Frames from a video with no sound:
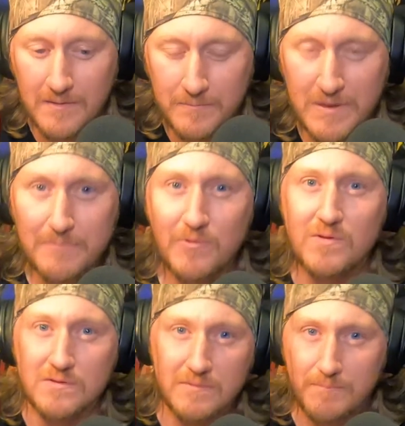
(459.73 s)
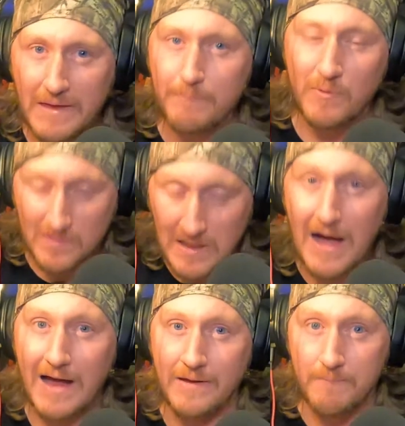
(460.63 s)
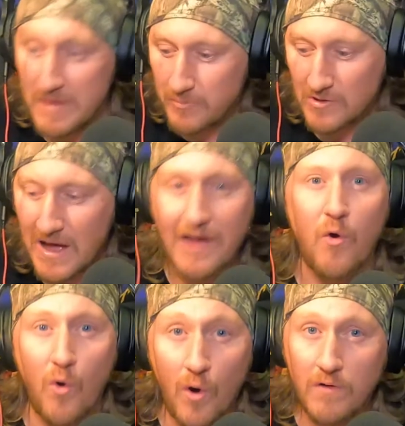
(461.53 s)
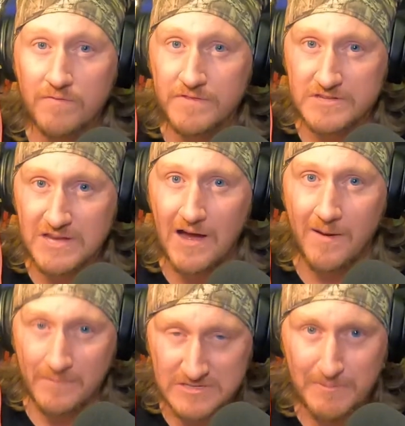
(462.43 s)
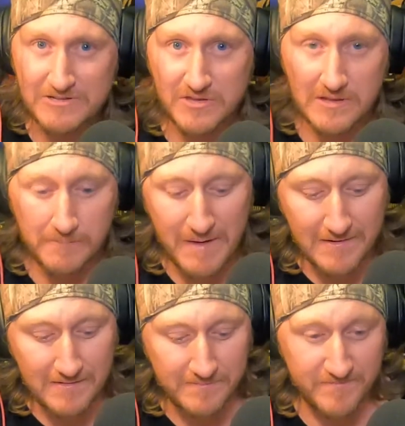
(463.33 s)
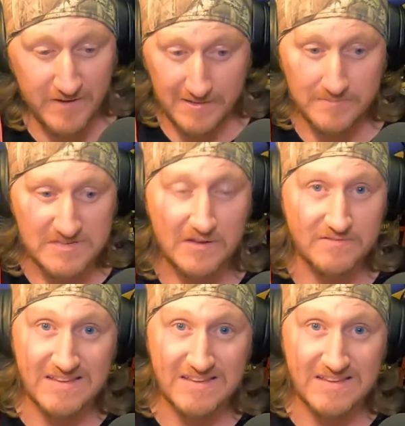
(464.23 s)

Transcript: People lie. People lie all the time, especially to benefit themselves.